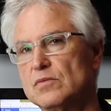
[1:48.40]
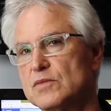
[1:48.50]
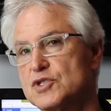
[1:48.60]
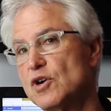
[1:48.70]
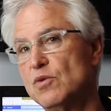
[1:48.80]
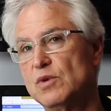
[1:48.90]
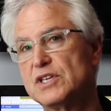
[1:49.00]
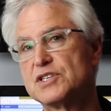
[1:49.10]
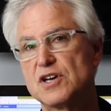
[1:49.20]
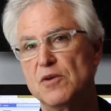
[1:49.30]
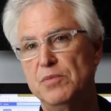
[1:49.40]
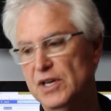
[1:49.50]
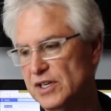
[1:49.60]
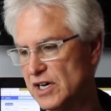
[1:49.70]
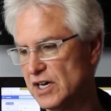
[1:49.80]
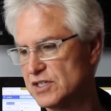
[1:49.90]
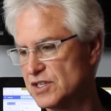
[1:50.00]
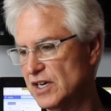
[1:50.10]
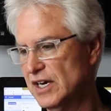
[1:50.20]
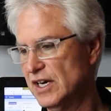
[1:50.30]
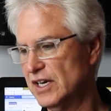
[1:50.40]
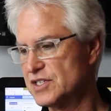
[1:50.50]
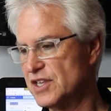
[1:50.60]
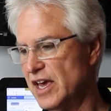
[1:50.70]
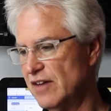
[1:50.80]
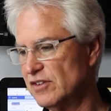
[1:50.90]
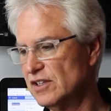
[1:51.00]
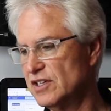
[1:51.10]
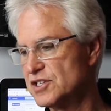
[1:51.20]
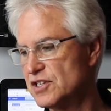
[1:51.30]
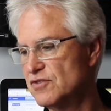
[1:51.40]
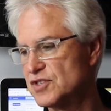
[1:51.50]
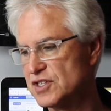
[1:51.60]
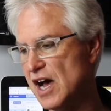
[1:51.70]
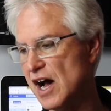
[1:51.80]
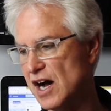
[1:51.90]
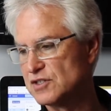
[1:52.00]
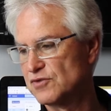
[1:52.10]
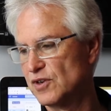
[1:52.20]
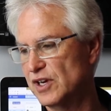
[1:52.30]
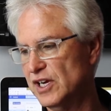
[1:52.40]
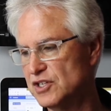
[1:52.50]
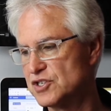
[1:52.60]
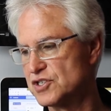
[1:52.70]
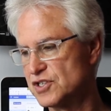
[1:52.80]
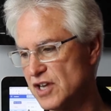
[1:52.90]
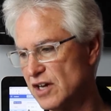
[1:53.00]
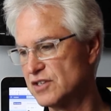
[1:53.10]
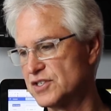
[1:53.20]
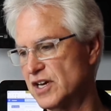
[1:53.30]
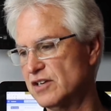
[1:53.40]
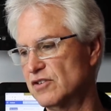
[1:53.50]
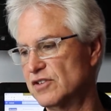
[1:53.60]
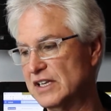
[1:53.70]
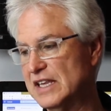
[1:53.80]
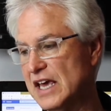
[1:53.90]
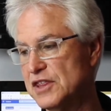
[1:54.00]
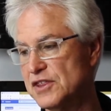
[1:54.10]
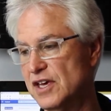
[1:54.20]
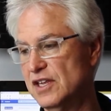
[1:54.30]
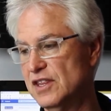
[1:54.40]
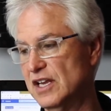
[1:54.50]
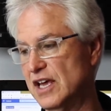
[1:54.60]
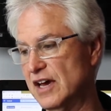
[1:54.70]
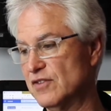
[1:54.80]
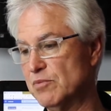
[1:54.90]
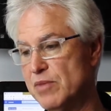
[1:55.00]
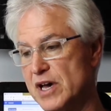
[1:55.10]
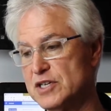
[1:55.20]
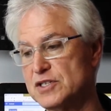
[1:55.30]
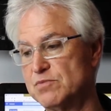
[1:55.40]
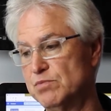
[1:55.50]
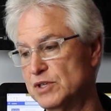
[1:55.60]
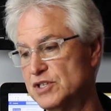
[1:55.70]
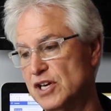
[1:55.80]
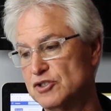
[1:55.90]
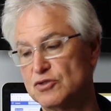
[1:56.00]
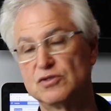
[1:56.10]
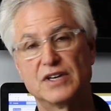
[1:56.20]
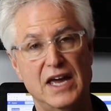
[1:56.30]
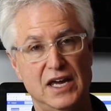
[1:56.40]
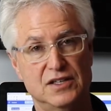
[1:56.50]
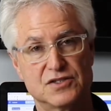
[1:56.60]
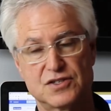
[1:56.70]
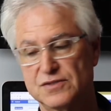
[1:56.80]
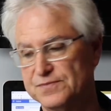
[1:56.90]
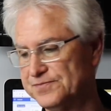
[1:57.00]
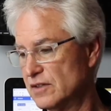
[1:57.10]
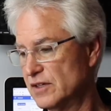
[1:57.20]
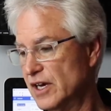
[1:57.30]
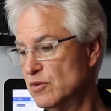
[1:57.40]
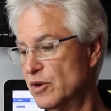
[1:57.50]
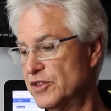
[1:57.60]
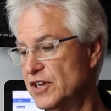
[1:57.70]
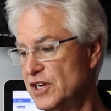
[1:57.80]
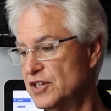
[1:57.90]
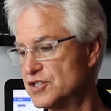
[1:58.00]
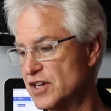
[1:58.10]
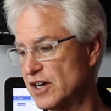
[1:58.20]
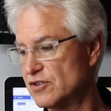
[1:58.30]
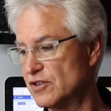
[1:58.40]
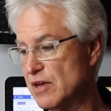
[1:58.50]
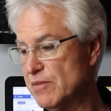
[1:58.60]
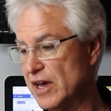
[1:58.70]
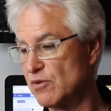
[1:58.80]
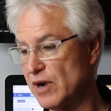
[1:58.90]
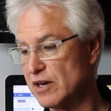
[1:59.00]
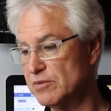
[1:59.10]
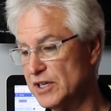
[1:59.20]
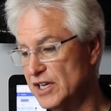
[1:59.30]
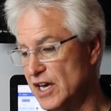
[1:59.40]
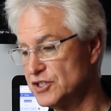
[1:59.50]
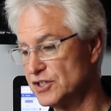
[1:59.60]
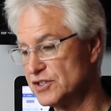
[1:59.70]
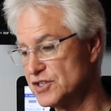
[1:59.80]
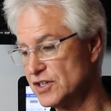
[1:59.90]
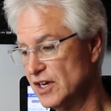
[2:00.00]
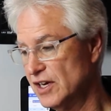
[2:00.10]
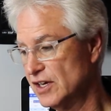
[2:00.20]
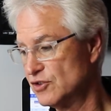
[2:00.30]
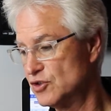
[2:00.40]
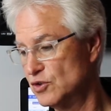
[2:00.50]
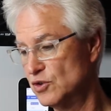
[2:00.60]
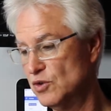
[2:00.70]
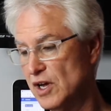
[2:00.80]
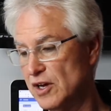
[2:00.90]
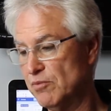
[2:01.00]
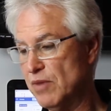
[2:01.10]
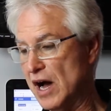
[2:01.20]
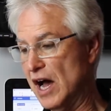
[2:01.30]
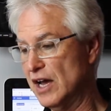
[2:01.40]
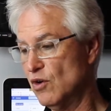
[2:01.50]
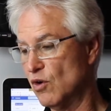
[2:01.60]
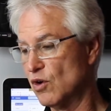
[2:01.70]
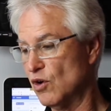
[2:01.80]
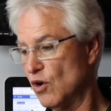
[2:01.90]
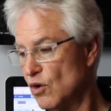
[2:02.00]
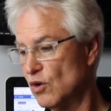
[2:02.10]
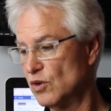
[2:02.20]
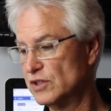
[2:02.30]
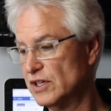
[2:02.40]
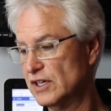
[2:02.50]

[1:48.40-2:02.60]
So what this company does is they have a list of stocks for each sector that they think that have the best potential gains. And within each sector, they make recommendations to buy or hold